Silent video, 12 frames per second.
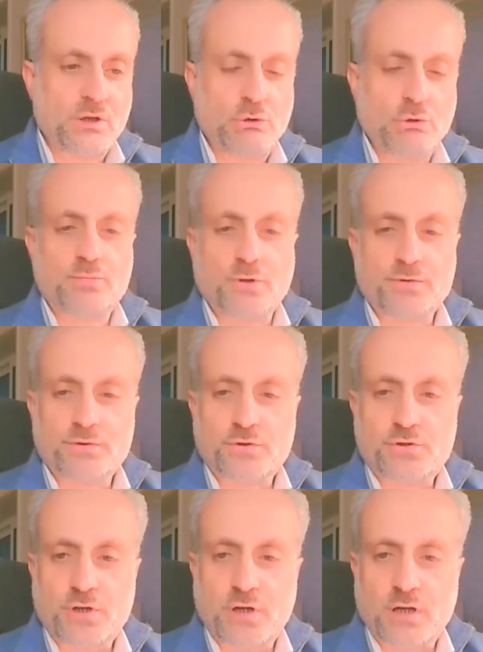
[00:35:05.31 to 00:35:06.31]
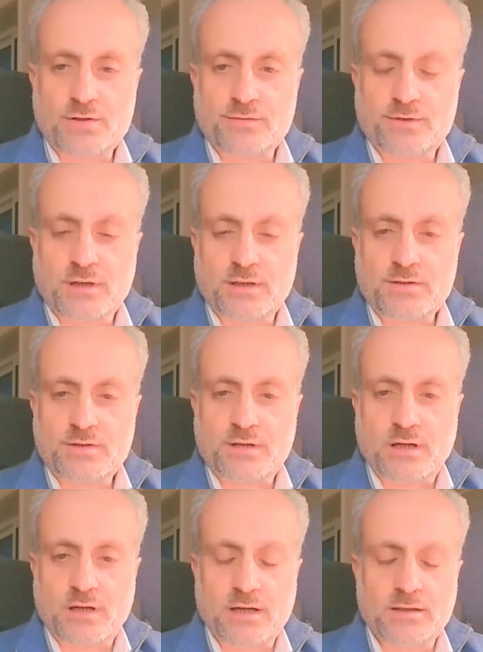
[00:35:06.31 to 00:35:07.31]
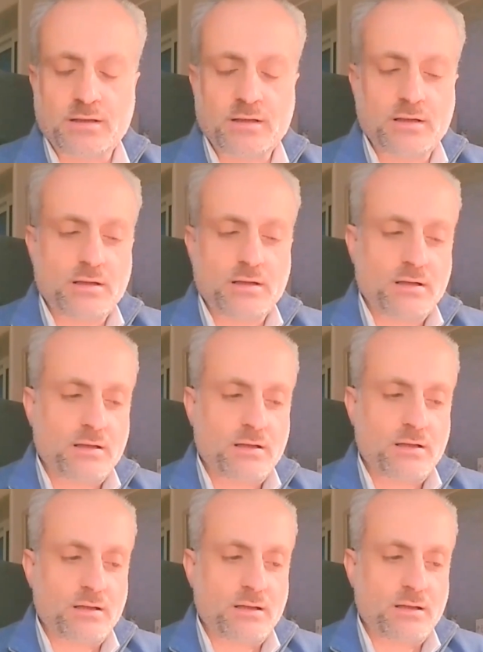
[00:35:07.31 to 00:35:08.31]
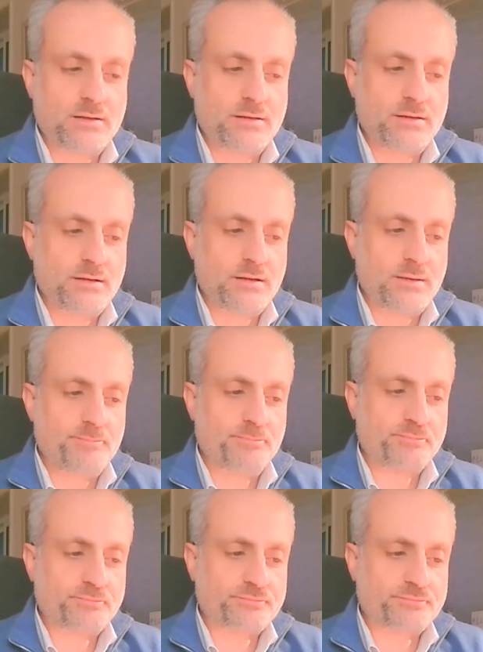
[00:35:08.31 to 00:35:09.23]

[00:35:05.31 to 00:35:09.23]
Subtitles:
who brought the charge of genocide at the